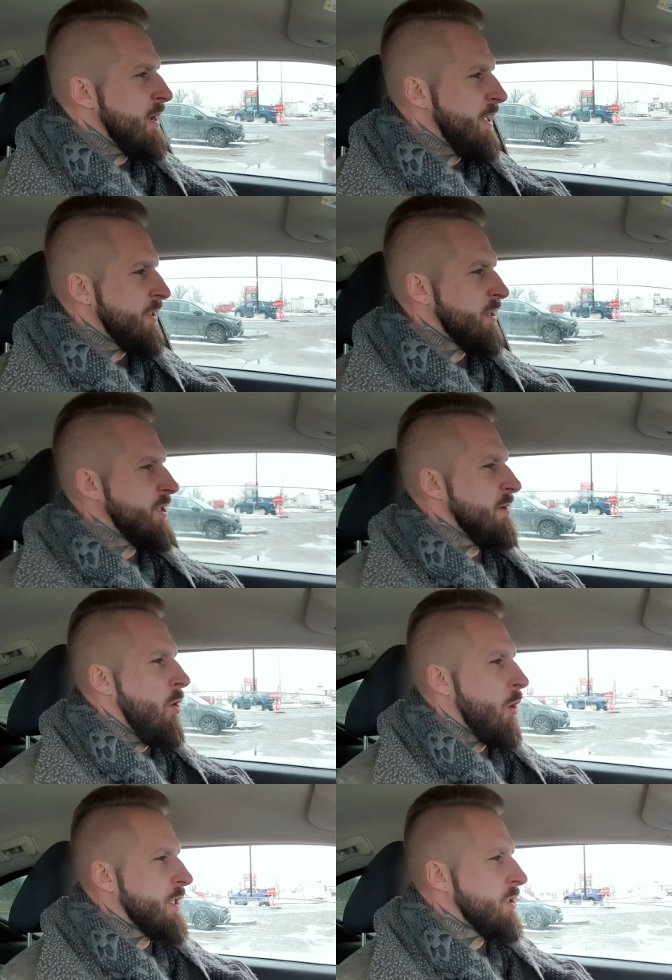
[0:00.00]
at the Tim
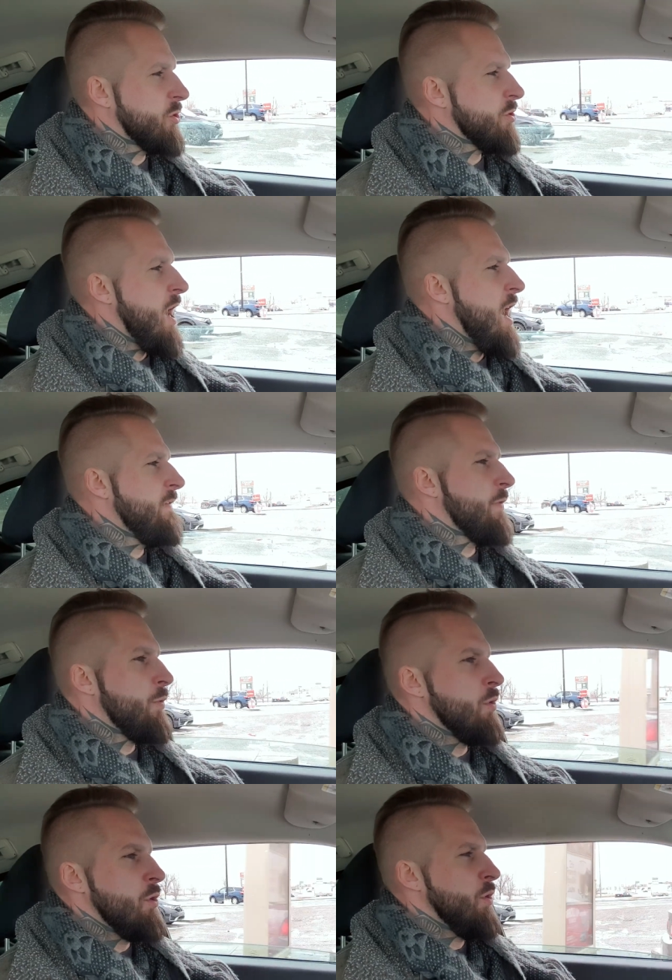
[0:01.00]
Hortons
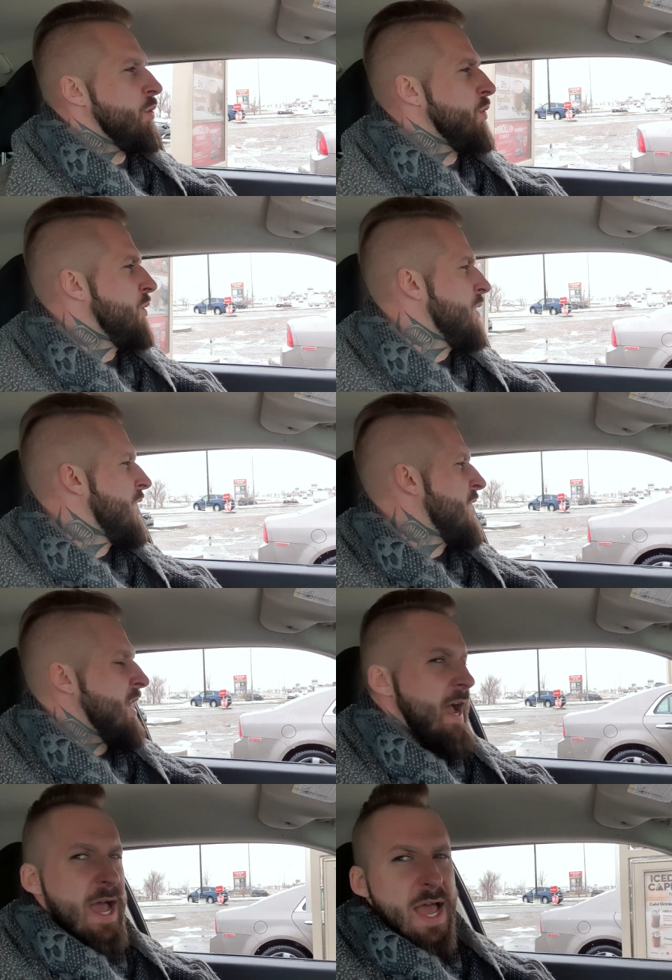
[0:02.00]
drive-thru.
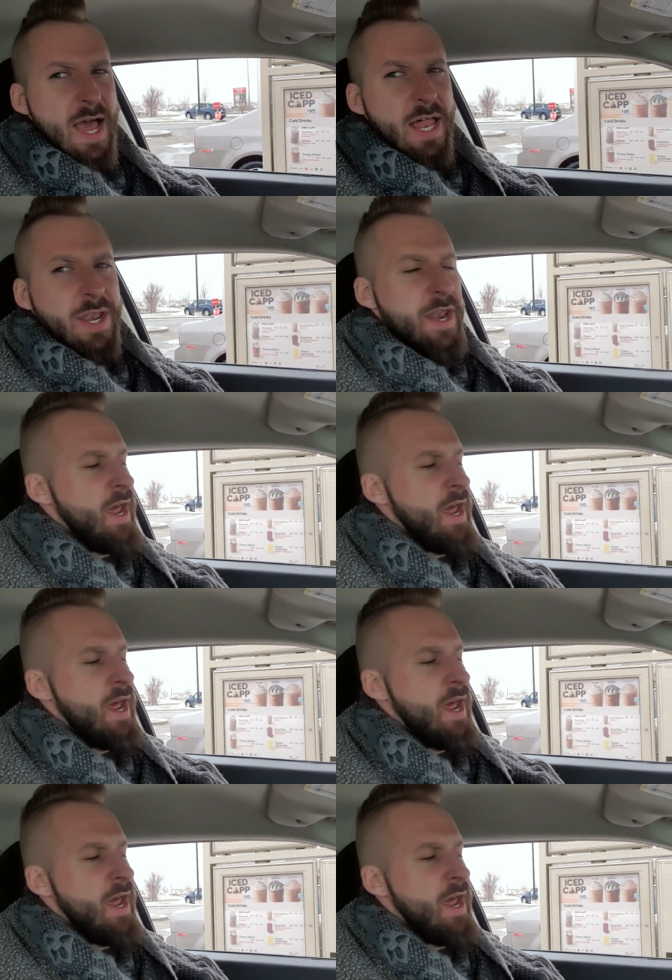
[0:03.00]
And